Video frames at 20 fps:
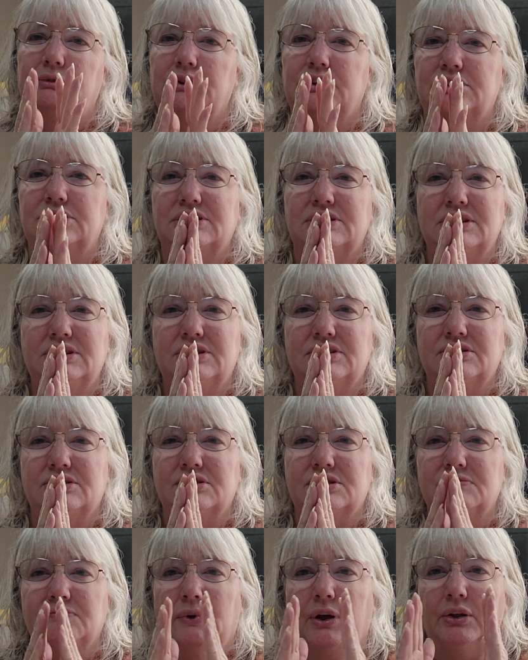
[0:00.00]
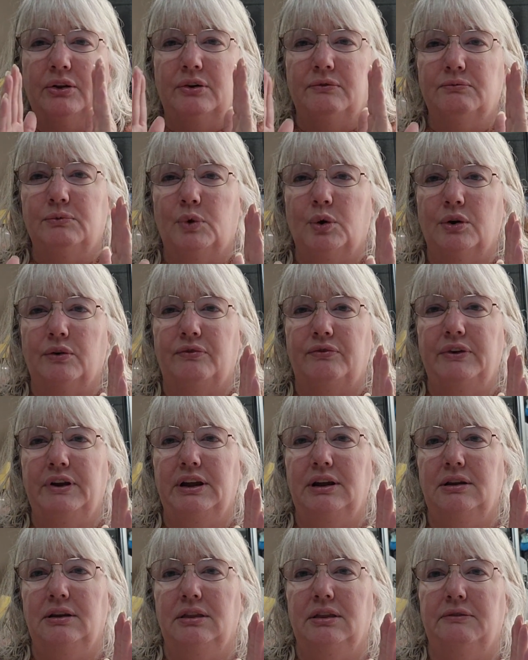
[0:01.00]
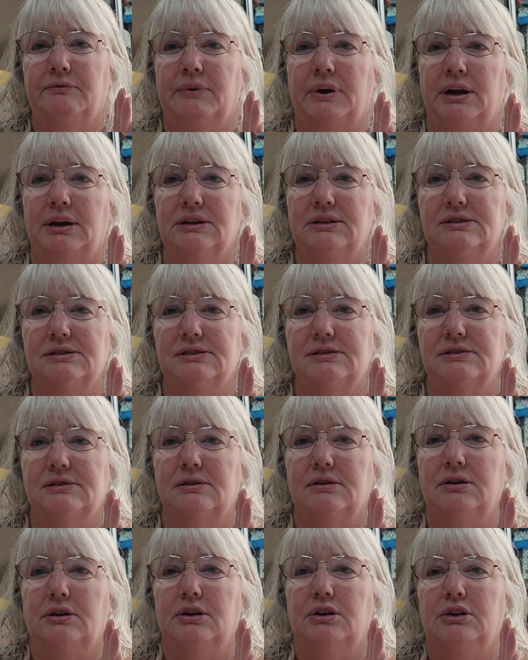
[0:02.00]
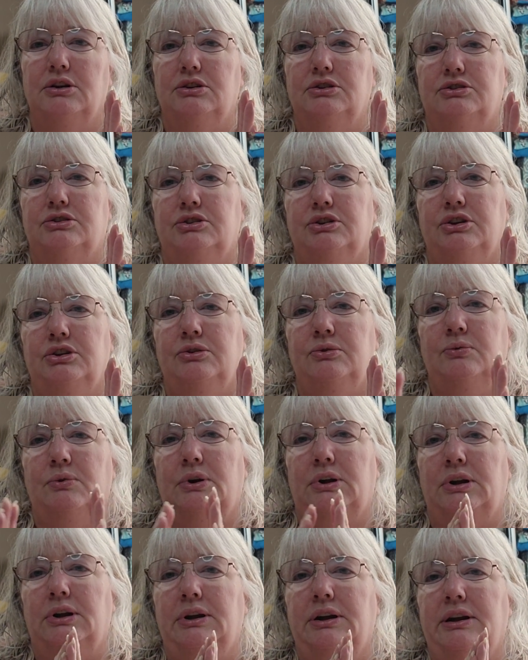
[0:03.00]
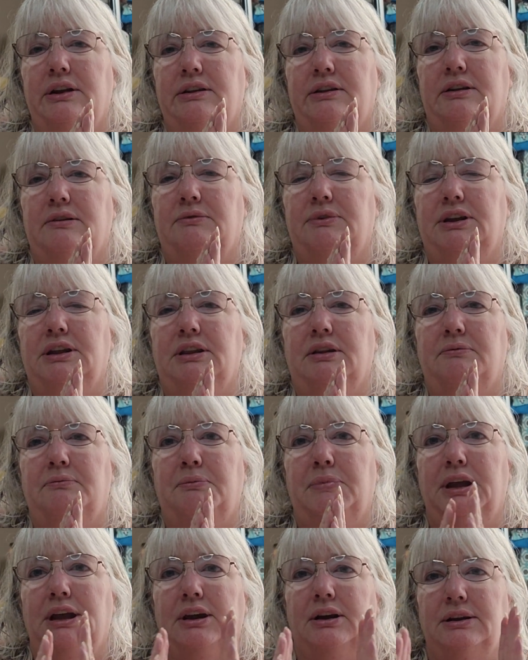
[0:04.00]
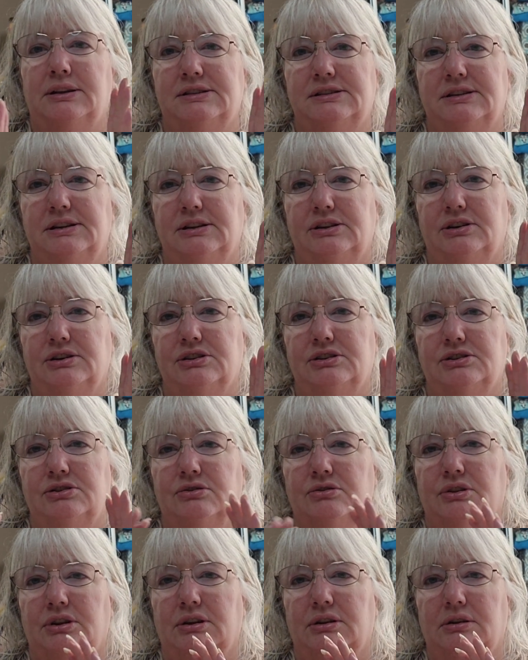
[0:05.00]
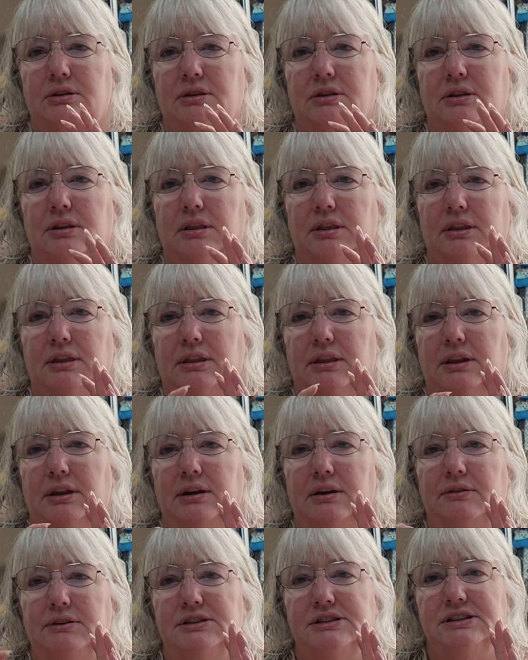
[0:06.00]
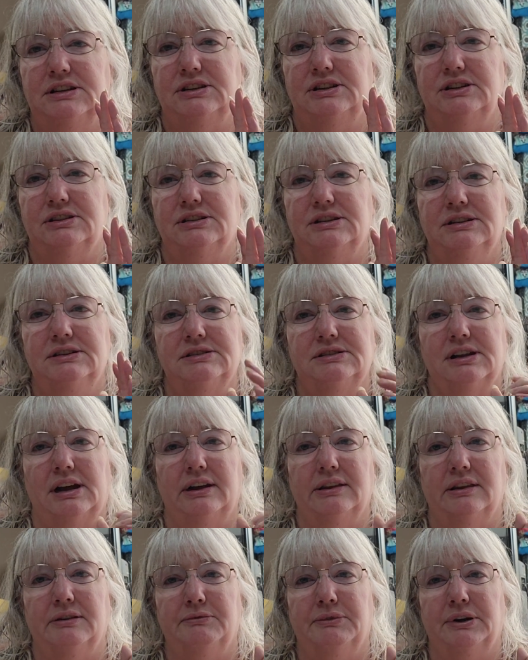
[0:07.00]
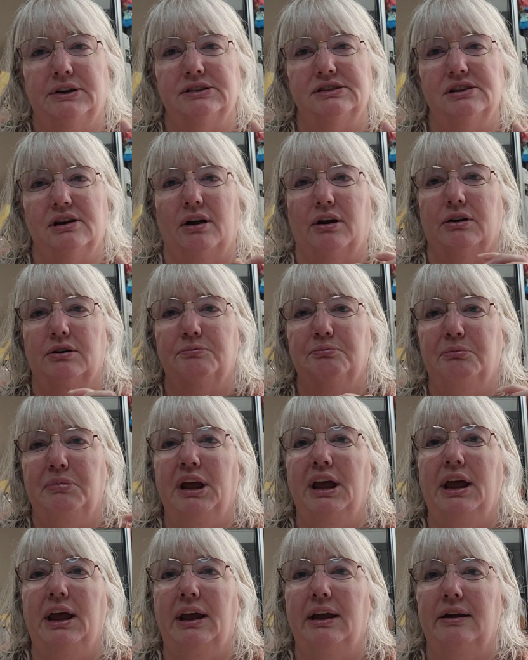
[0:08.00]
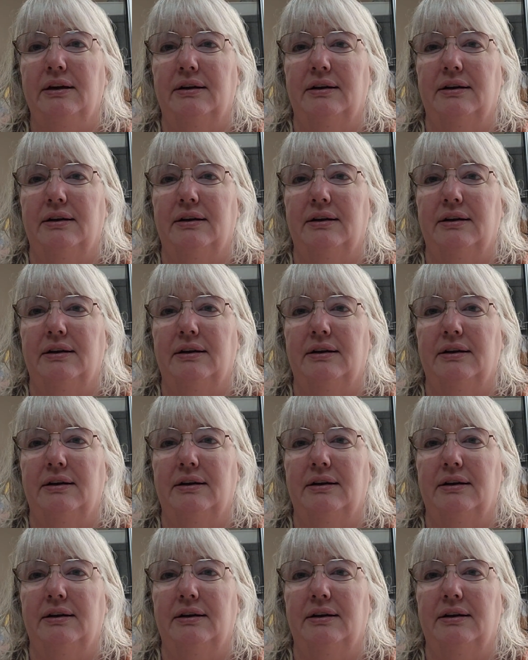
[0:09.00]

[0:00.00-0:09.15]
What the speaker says: the stitches are smaller, more fit in the bust. So you want it to be the biggest stitches so that the stitches inside the bust are big,